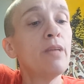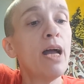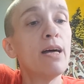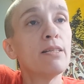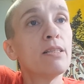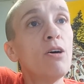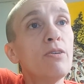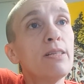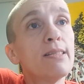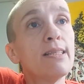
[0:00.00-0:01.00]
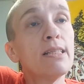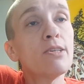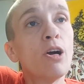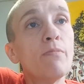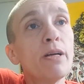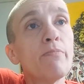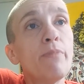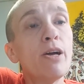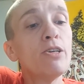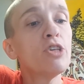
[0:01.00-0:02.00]
And as long as this karmic
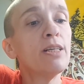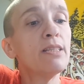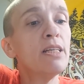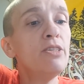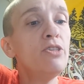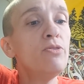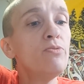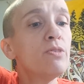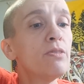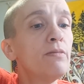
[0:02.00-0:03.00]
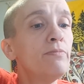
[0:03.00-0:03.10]
marriage continues,